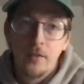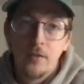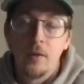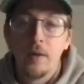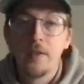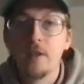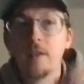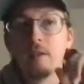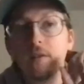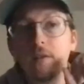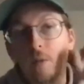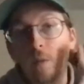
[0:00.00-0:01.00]
So I sent
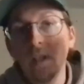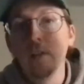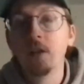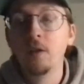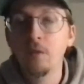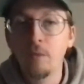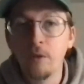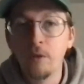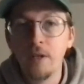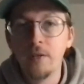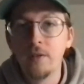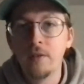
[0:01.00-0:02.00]
it to the Weekly
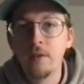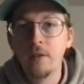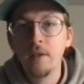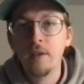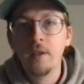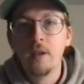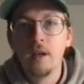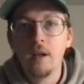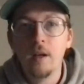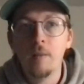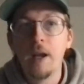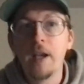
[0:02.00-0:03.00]
Humorist.
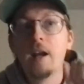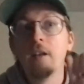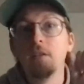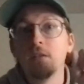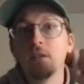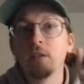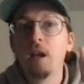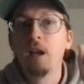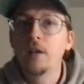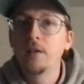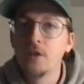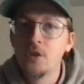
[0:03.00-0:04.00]
I got into
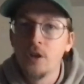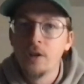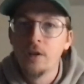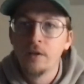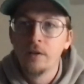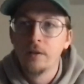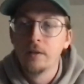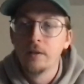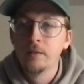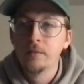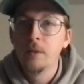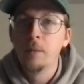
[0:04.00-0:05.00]
Alta
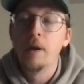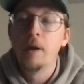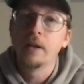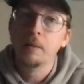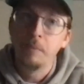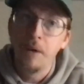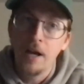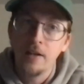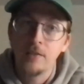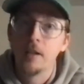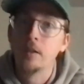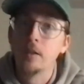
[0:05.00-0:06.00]
Journal, American
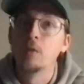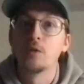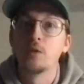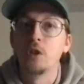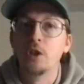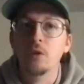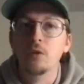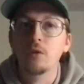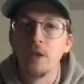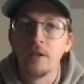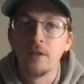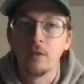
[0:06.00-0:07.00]
Bystander, which was huge. Mm-hmm.
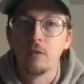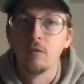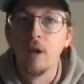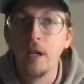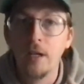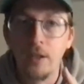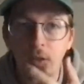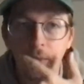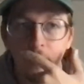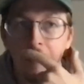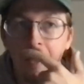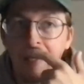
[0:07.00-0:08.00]
That's a great
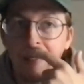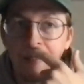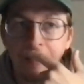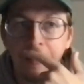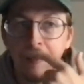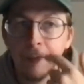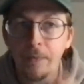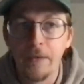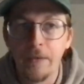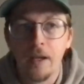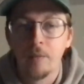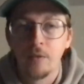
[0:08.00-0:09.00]
humor magazine. Yeah. I
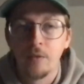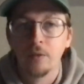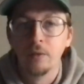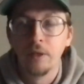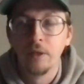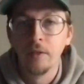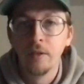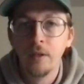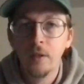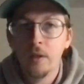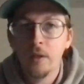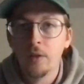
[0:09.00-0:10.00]
absolutely
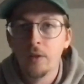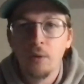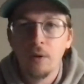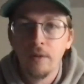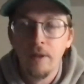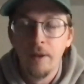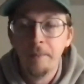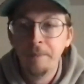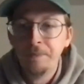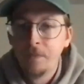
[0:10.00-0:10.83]
adore them.